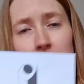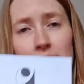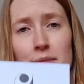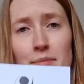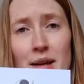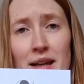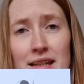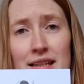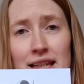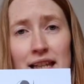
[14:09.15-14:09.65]
They're
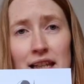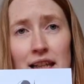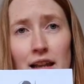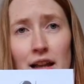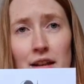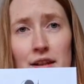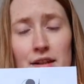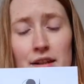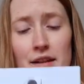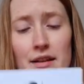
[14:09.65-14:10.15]
based in
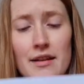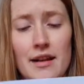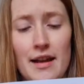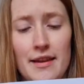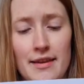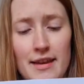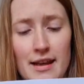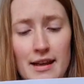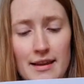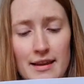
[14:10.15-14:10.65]
London. I
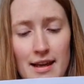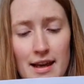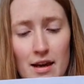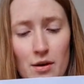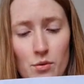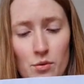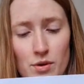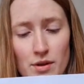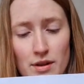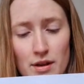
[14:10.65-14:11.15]
think
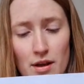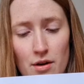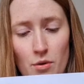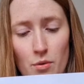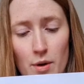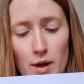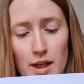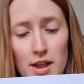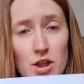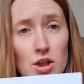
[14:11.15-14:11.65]
they're also
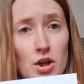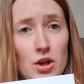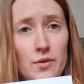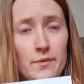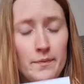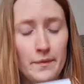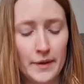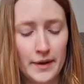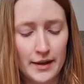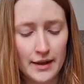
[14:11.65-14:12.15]
quite new.